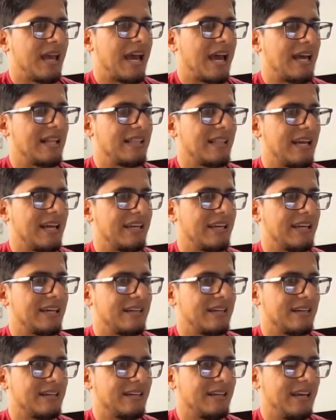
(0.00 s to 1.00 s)
and
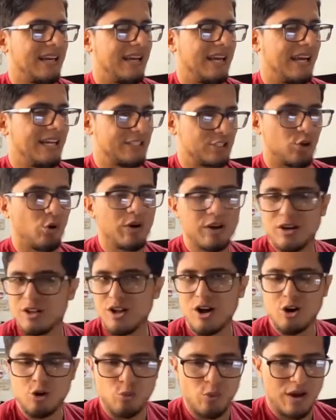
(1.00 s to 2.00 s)
like it's going
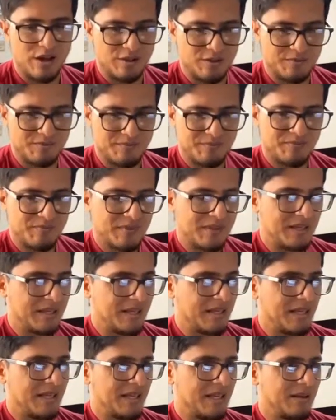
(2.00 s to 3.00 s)
along well,
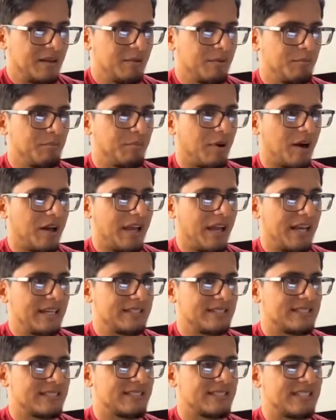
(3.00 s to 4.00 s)
but
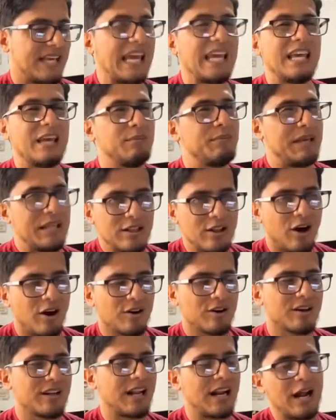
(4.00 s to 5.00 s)
it's taking me
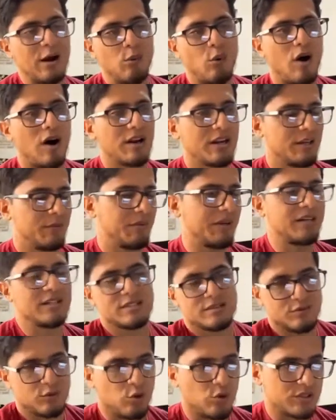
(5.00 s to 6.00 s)
longer than I wanted
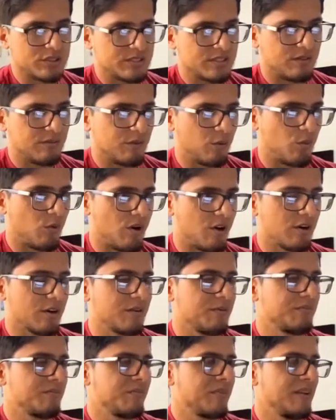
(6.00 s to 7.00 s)
because, of course, of the
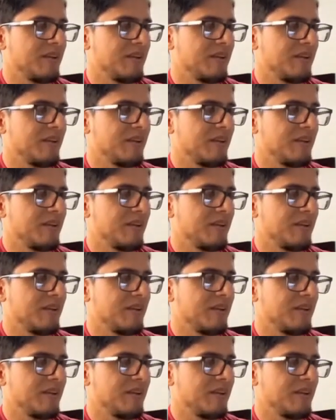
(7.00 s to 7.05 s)
work.